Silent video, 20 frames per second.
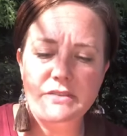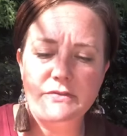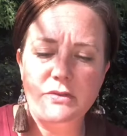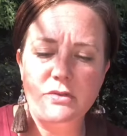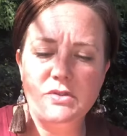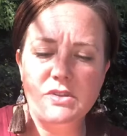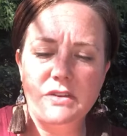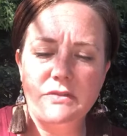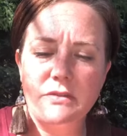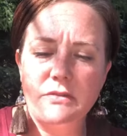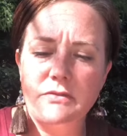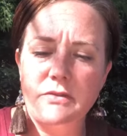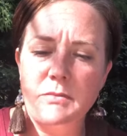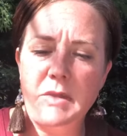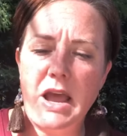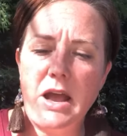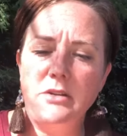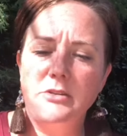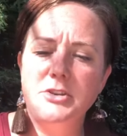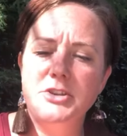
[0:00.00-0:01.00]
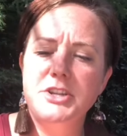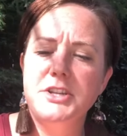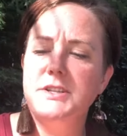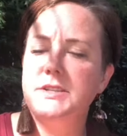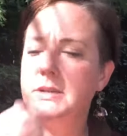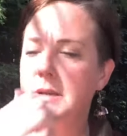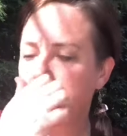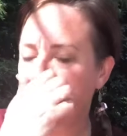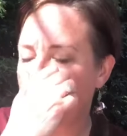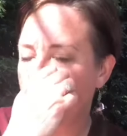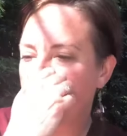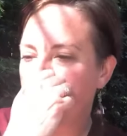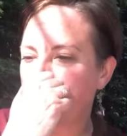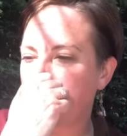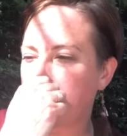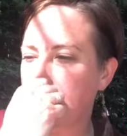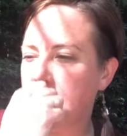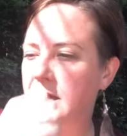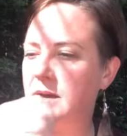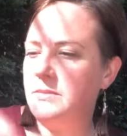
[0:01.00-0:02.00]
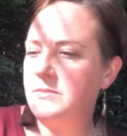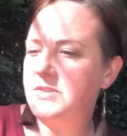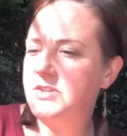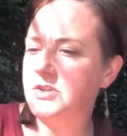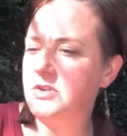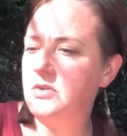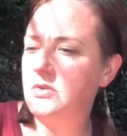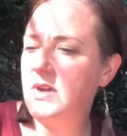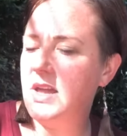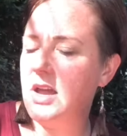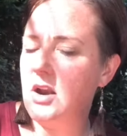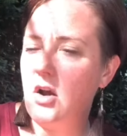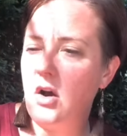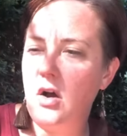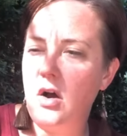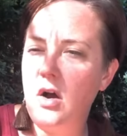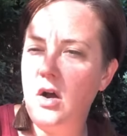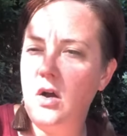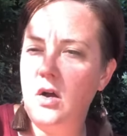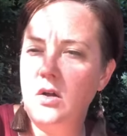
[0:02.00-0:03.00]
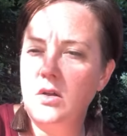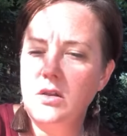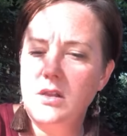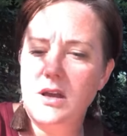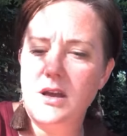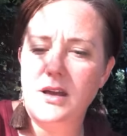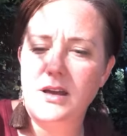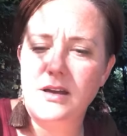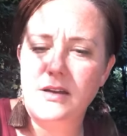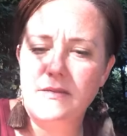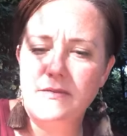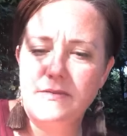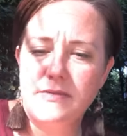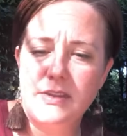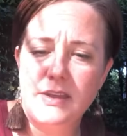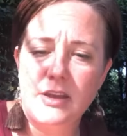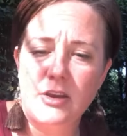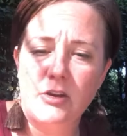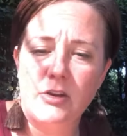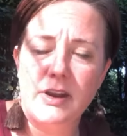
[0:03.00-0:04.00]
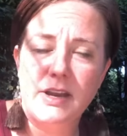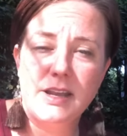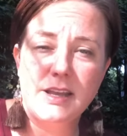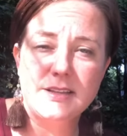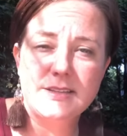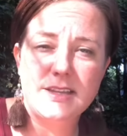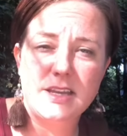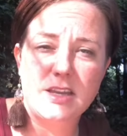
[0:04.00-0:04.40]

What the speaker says: if you suffer from allergies. So you get all of the ingredients